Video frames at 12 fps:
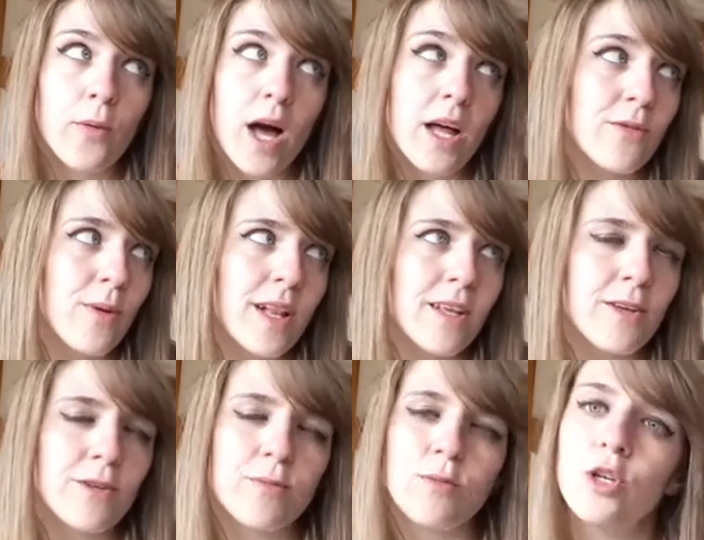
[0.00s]
and
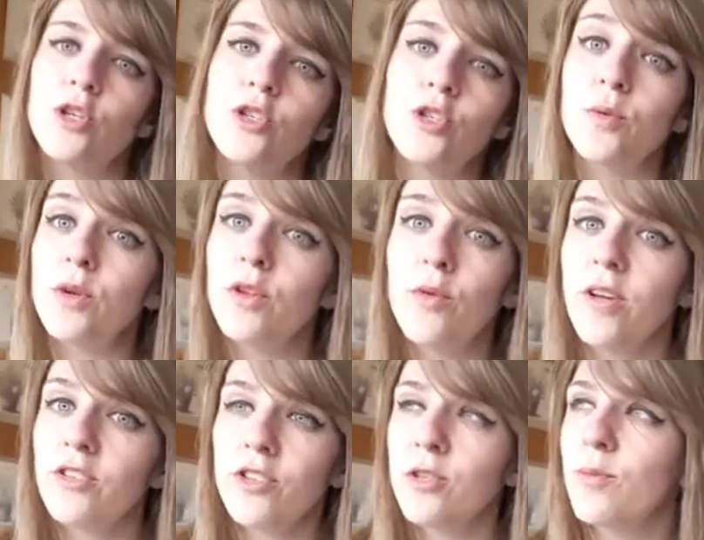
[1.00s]
welcome to another
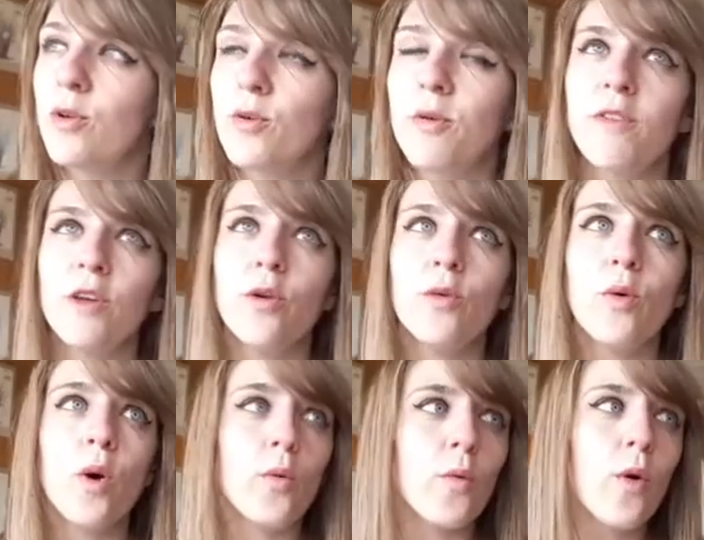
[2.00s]
questionable review
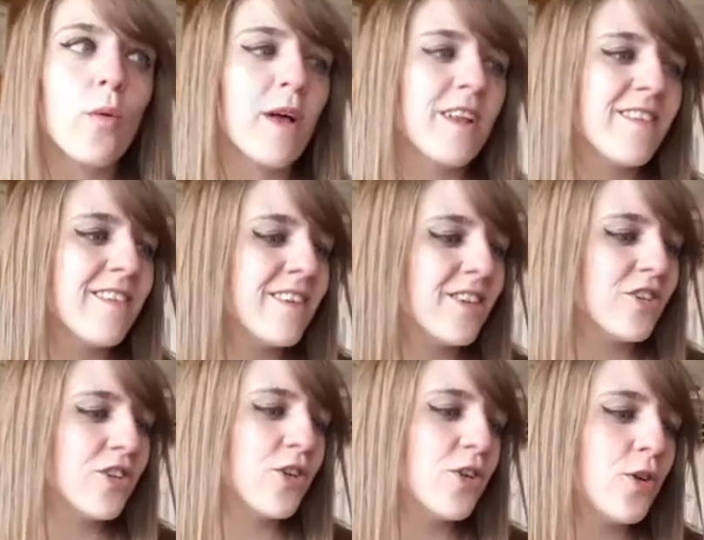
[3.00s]
romance
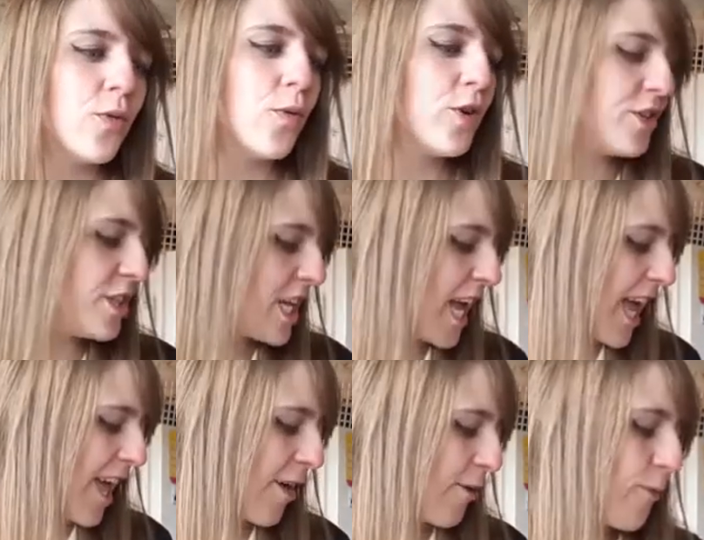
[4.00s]
edition, where
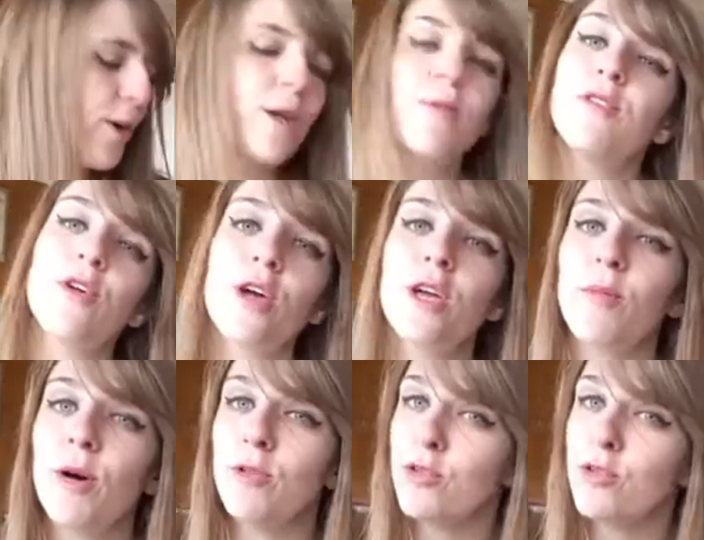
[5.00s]
today we're going to be talking about